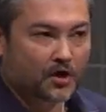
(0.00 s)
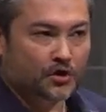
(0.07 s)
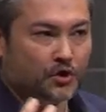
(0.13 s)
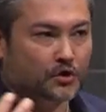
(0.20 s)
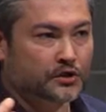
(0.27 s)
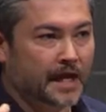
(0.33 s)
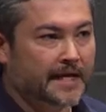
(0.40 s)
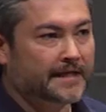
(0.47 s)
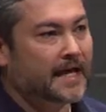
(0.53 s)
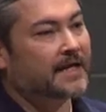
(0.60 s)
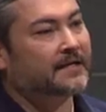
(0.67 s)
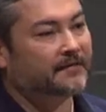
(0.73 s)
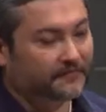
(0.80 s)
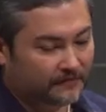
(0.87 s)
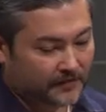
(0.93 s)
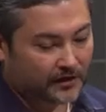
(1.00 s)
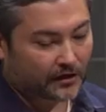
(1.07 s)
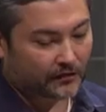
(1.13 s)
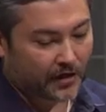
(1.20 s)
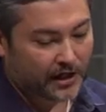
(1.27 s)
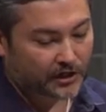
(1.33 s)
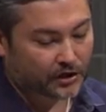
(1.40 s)
You take that
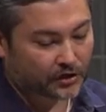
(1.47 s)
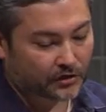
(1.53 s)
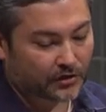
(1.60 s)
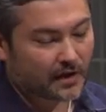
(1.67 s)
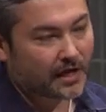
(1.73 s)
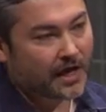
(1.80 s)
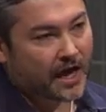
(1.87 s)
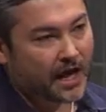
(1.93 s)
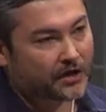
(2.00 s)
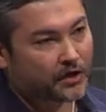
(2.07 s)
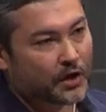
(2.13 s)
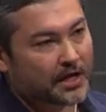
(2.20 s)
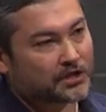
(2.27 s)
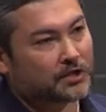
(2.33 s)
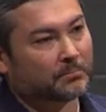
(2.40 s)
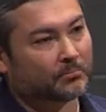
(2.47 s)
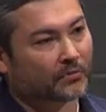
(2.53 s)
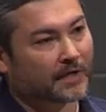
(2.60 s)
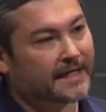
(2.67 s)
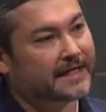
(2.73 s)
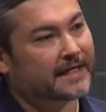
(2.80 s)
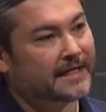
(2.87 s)
configuration and you actually
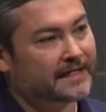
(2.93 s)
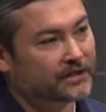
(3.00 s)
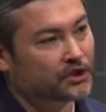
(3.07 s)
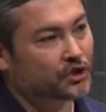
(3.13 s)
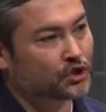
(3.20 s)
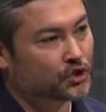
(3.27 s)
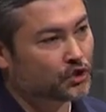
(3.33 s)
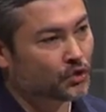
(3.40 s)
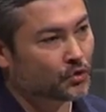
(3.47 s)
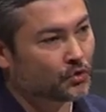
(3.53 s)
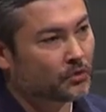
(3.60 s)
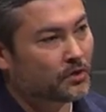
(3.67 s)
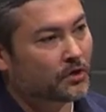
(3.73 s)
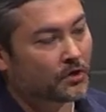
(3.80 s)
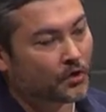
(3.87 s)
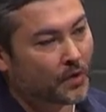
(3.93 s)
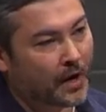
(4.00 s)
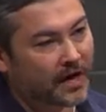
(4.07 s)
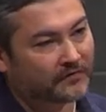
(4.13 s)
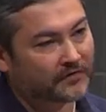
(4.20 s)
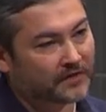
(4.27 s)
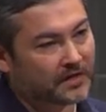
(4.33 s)
break it into 2. You
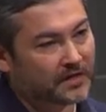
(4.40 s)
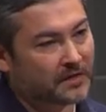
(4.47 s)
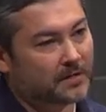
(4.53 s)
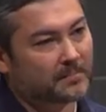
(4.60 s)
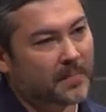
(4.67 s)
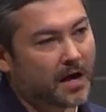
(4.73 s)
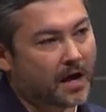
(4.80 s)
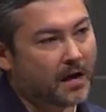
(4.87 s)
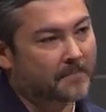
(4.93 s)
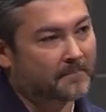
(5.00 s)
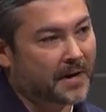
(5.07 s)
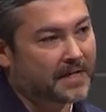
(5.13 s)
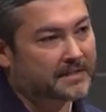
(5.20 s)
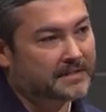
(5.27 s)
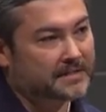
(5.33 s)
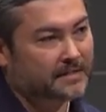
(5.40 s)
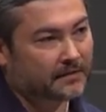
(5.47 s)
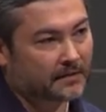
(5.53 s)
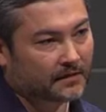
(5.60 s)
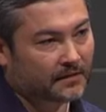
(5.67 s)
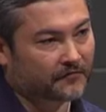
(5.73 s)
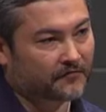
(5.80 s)
have the base
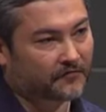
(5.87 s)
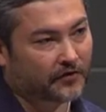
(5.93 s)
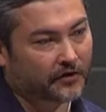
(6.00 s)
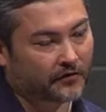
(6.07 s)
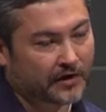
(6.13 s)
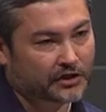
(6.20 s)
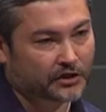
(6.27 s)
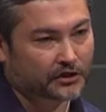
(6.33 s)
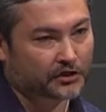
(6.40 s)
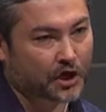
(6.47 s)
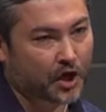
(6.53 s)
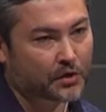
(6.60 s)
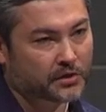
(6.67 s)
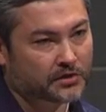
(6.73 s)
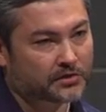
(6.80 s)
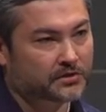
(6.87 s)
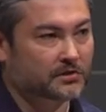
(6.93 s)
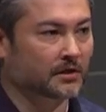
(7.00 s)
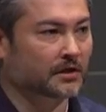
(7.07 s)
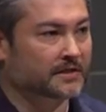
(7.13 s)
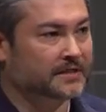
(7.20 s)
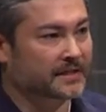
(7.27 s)
configuration tokens
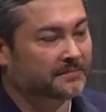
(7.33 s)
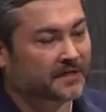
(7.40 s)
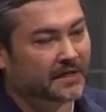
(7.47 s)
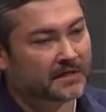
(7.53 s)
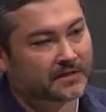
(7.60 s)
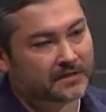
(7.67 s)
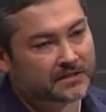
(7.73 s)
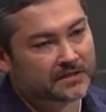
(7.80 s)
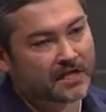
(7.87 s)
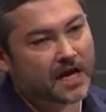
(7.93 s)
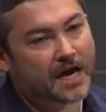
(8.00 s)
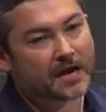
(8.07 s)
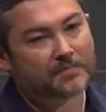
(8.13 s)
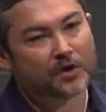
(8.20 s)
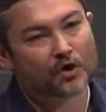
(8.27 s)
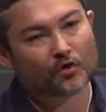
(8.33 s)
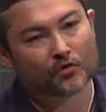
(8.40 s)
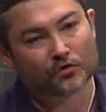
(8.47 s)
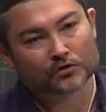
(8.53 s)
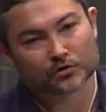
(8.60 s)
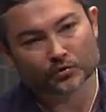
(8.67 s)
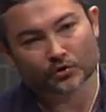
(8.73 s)
are typically the same
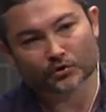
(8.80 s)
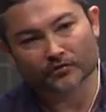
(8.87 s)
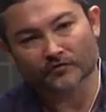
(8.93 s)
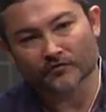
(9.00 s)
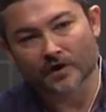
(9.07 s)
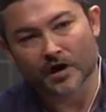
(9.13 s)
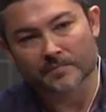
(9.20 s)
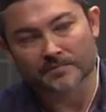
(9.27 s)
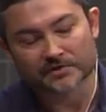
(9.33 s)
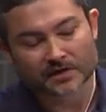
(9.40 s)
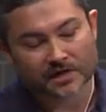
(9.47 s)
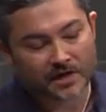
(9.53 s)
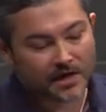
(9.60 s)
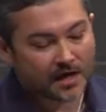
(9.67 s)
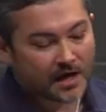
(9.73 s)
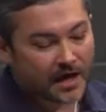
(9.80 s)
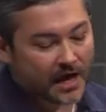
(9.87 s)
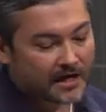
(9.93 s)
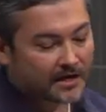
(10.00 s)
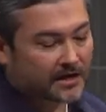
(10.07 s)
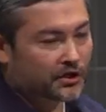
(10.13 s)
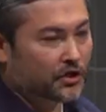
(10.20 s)
across all your environments,
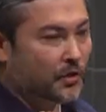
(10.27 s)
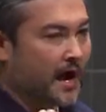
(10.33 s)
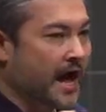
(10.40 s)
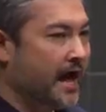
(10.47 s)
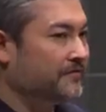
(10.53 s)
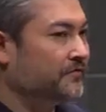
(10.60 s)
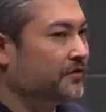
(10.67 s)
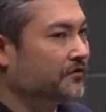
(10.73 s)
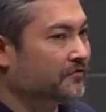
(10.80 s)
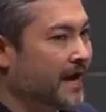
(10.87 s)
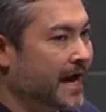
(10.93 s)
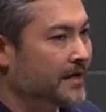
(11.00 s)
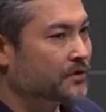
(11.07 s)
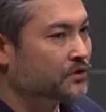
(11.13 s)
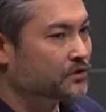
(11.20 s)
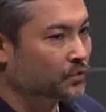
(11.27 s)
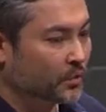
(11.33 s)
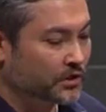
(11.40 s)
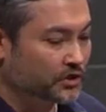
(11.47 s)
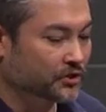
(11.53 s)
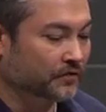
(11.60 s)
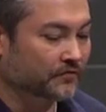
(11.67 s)
and then you have your values
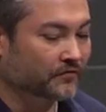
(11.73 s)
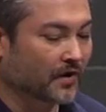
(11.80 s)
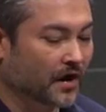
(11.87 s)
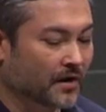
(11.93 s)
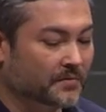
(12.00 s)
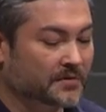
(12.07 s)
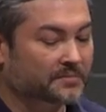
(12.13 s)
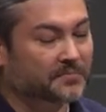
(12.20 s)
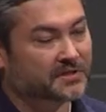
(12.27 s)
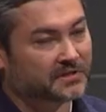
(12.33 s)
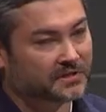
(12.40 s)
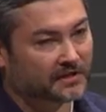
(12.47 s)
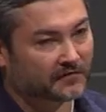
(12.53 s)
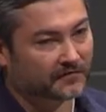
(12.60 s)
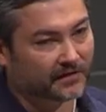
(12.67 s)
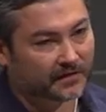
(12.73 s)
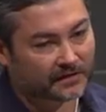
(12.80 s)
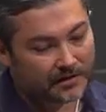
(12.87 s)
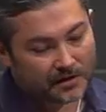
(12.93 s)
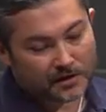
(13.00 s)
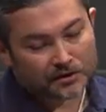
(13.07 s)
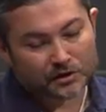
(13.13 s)
which are environment specific.
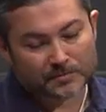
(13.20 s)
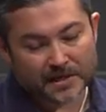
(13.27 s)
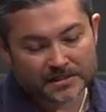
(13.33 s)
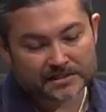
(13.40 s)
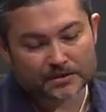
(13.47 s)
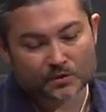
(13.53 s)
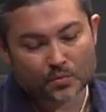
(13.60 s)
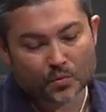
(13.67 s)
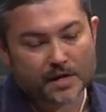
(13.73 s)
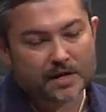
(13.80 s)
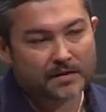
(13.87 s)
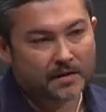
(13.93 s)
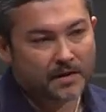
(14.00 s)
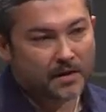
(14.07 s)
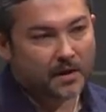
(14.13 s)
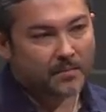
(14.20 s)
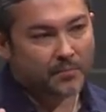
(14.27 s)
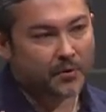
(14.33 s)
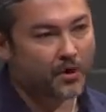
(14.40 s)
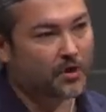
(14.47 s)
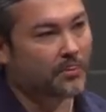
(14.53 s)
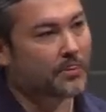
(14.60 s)
So basically we
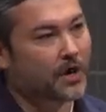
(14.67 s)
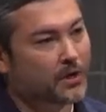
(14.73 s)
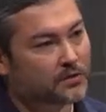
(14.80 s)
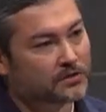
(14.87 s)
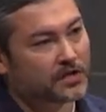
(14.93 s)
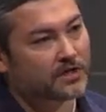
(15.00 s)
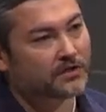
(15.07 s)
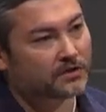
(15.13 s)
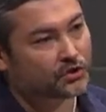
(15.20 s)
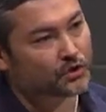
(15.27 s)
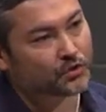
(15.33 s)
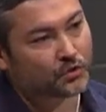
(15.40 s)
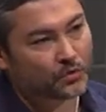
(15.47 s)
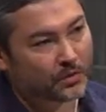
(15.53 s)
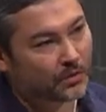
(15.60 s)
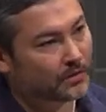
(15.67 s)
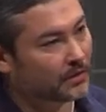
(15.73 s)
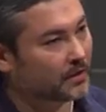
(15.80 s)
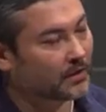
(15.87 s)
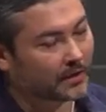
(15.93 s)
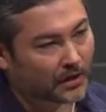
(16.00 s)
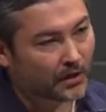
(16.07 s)
put those into
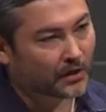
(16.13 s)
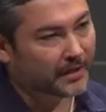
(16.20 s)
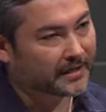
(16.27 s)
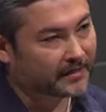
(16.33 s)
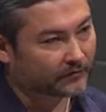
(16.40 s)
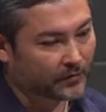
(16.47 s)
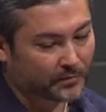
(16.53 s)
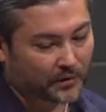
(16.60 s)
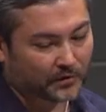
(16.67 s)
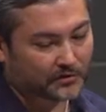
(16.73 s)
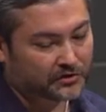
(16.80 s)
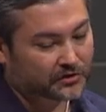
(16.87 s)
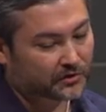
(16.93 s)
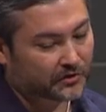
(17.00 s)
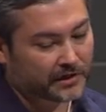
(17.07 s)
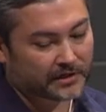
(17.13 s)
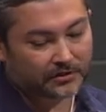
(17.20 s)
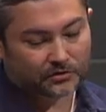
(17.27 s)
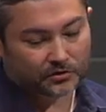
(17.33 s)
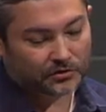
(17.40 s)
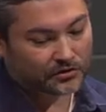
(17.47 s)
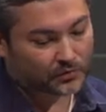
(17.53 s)
Git repository. You can
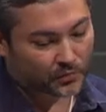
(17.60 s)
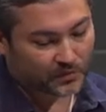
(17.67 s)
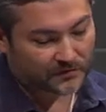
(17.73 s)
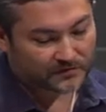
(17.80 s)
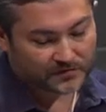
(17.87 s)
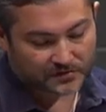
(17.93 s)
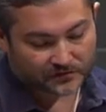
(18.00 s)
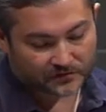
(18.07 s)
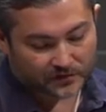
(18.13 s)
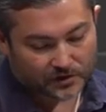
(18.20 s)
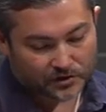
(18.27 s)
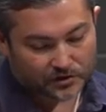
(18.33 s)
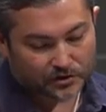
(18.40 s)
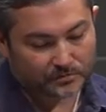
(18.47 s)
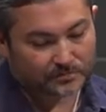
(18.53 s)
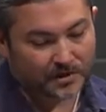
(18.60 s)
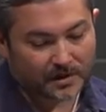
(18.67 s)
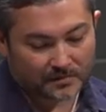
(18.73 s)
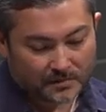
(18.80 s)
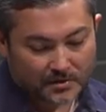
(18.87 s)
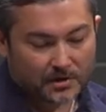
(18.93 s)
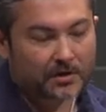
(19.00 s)
do this with Subversion,
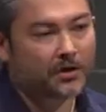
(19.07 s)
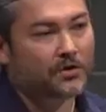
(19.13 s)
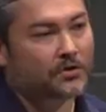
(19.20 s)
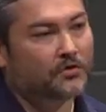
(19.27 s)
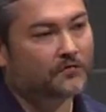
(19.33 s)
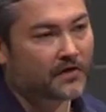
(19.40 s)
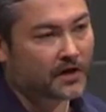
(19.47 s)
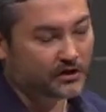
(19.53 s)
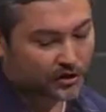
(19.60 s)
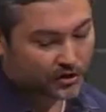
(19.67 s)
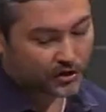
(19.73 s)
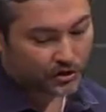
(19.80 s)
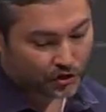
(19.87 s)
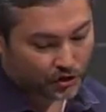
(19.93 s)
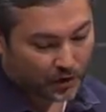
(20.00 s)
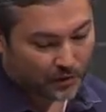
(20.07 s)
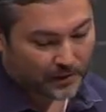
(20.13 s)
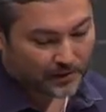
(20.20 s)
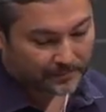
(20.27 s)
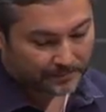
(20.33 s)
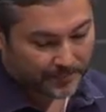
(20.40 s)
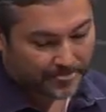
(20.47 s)
but you version control
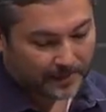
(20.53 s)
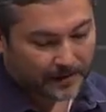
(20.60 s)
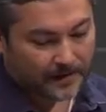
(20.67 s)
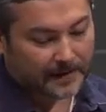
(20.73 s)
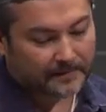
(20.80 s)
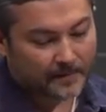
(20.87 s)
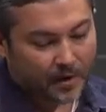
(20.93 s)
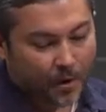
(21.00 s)
it. Okay.